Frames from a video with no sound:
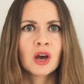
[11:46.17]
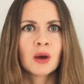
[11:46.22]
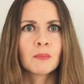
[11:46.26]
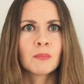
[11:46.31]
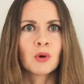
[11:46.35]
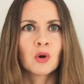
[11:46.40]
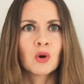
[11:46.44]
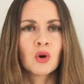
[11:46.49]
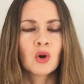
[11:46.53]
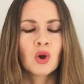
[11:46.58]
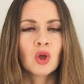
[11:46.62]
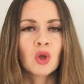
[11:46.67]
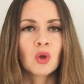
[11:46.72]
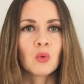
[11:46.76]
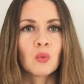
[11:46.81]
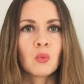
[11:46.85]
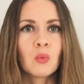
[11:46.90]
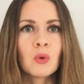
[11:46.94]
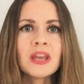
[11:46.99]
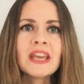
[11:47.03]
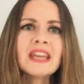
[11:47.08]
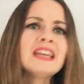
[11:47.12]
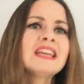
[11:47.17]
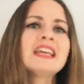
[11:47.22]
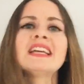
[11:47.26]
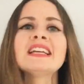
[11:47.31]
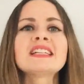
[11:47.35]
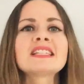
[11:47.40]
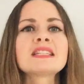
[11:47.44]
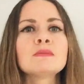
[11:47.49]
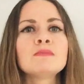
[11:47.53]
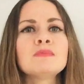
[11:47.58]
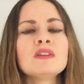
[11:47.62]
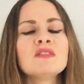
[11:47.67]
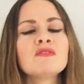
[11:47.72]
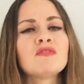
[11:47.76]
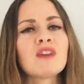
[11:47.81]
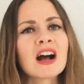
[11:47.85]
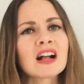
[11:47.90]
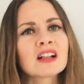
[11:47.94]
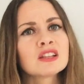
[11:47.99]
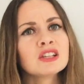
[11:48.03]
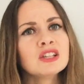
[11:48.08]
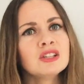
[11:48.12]
but we need to be
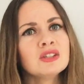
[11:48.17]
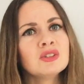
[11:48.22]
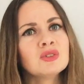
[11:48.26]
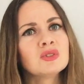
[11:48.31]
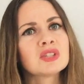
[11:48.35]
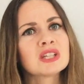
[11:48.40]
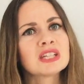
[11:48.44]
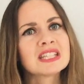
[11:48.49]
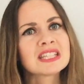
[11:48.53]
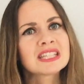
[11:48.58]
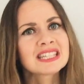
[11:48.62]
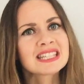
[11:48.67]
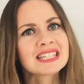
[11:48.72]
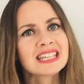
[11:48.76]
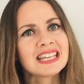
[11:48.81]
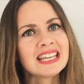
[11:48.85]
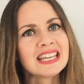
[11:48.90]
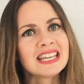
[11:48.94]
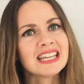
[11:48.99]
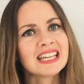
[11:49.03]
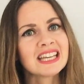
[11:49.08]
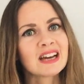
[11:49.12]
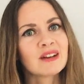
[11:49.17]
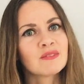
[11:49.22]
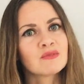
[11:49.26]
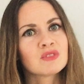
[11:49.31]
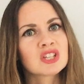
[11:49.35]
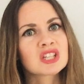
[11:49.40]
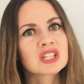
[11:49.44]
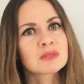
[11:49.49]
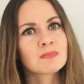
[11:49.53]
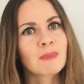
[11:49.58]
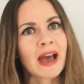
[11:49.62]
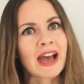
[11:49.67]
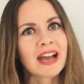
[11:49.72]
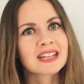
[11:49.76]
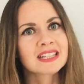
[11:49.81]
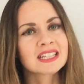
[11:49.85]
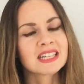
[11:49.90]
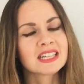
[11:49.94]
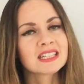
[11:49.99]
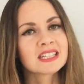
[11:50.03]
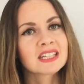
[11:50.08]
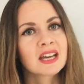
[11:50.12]
valued and seen and
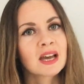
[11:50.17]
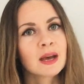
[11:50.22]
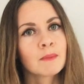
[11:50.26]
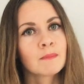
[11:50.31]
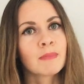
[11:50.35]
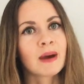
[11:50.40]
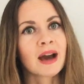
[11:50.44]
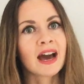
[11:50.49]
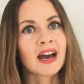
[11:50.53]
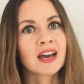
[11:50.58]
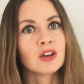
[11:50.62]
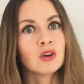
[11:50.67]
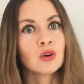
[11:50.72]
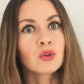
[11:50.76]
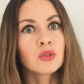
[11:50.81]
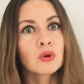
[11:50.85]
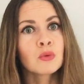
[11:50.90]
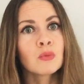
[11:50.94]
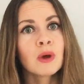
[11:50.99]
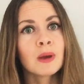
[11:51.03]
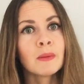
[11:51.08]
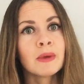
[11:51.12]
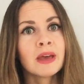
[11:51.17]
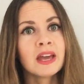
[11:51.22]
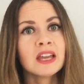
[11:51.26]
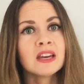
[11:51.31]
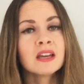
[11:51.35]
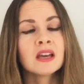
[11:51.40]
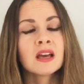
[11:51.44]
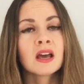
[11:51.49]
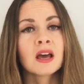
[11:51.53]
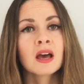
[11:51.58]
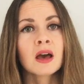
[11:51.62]
respected by other women,